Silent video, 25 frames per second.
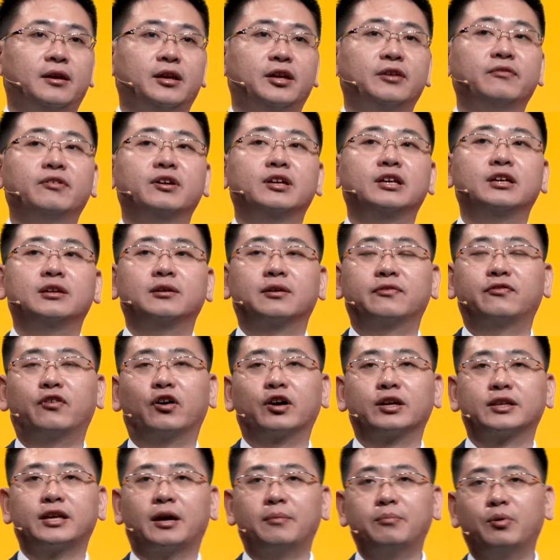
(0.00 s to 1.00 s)
Even,
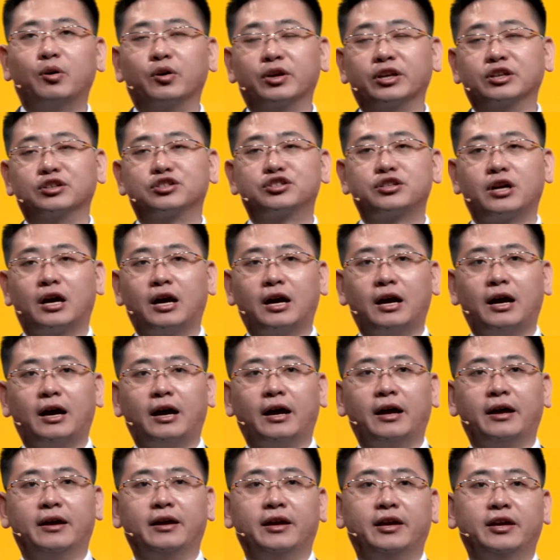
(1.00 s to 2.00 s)
for example, in
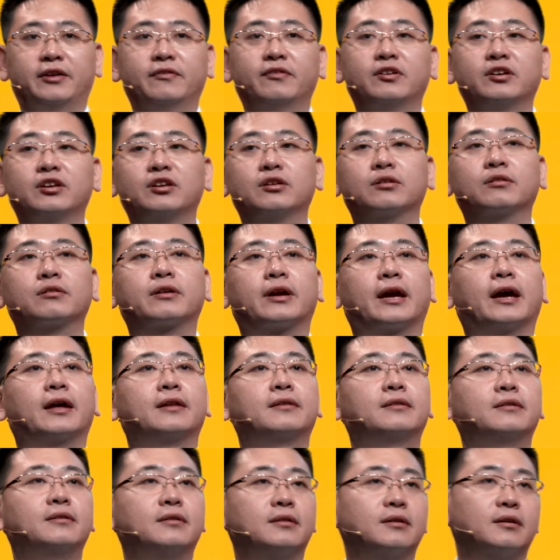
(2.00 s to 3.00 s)
Shanghai, even you
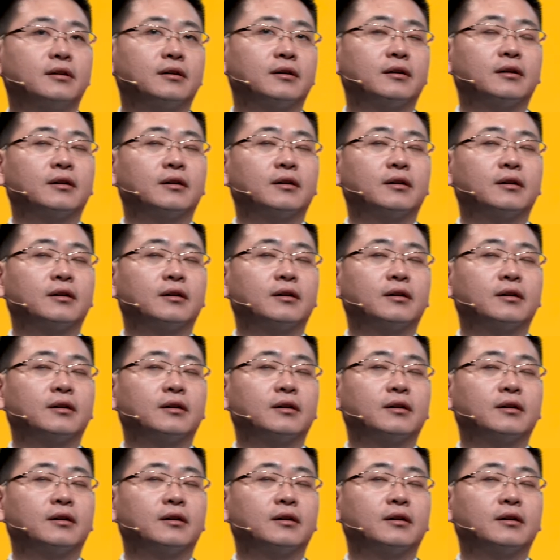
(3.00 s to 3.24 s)
get